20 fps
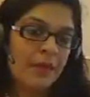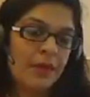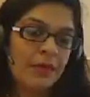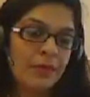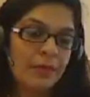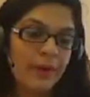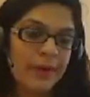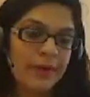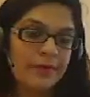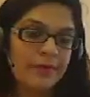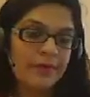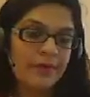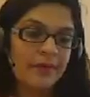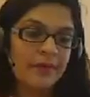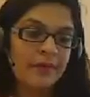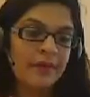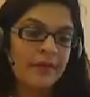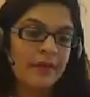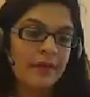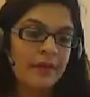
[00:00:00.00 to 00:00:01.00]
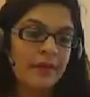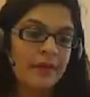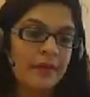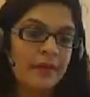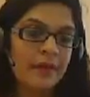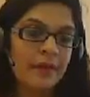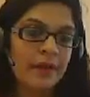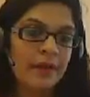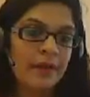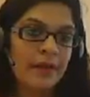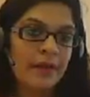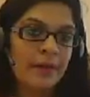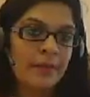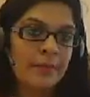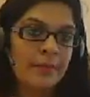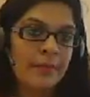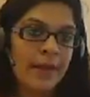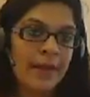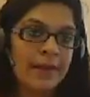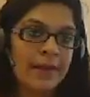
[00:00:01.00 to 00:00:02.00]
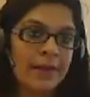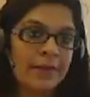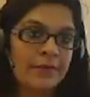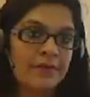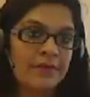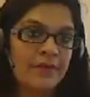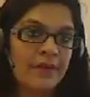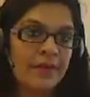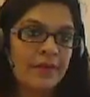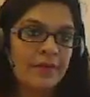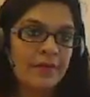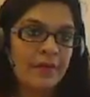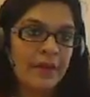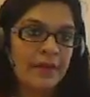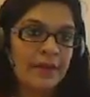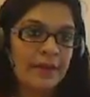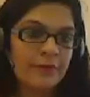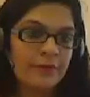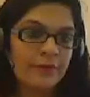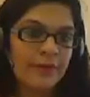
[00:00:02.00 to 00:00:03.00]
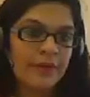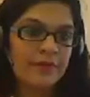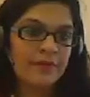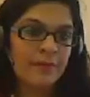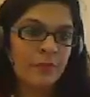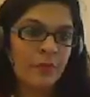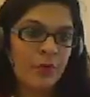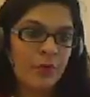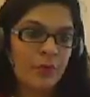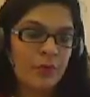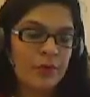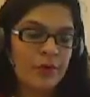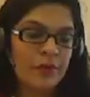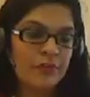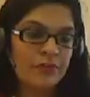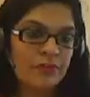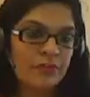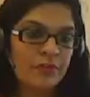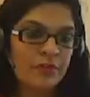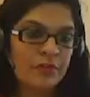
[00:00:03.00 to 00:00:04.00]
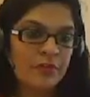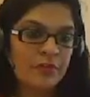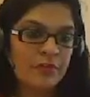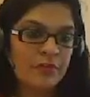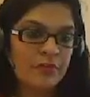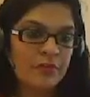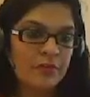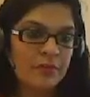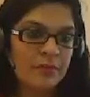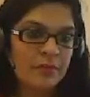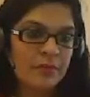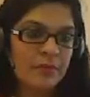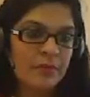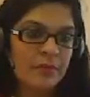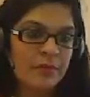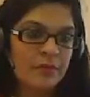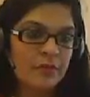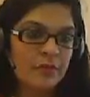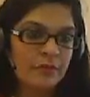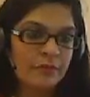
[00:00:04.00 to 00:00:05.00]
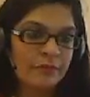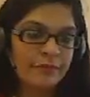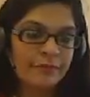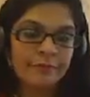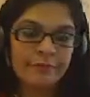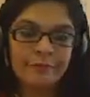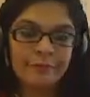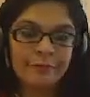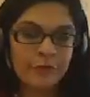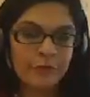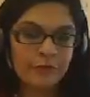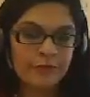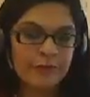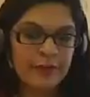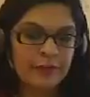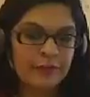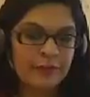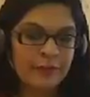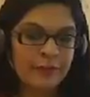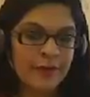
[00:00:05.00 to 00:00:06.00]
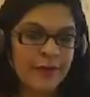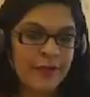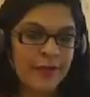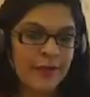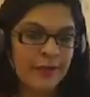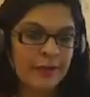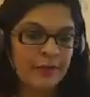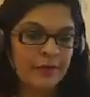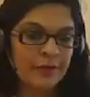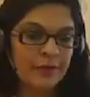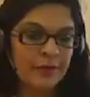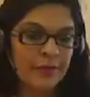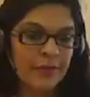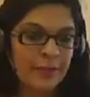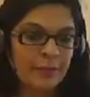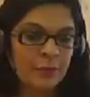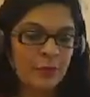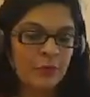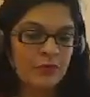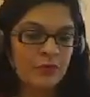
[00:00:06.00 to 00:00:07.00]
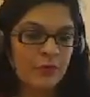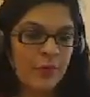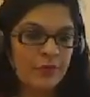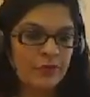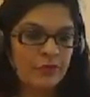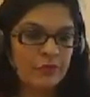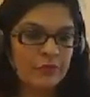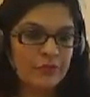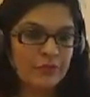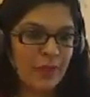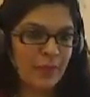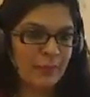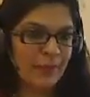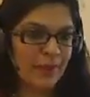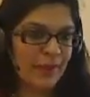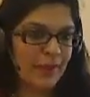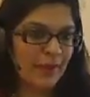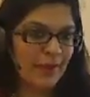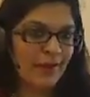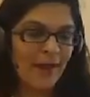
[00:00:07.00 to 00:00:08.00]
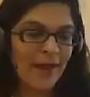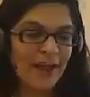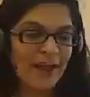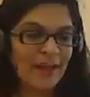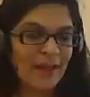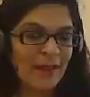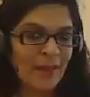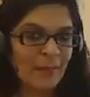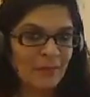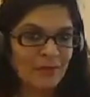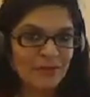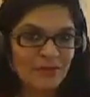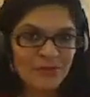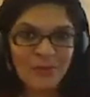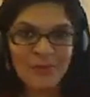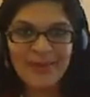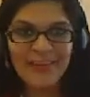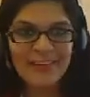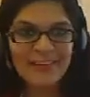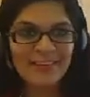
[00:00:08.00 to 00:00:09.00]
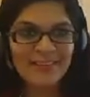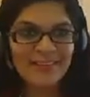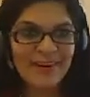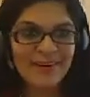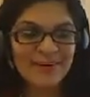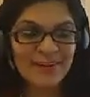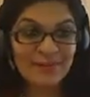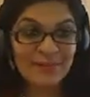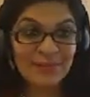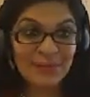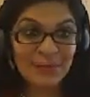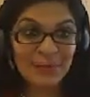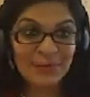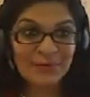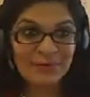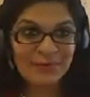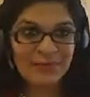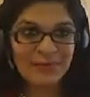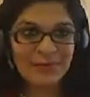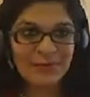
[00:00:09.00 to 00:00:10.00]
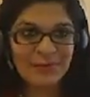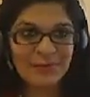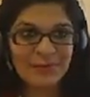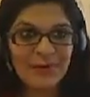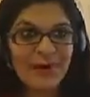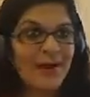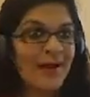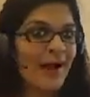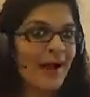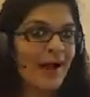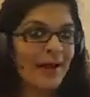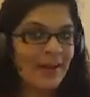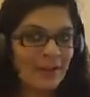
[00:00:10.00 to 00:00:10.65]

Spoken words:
Right. I'd like to get some more questions. So feel free and keep those questions coming in. I am enjoying interacting with all of you, and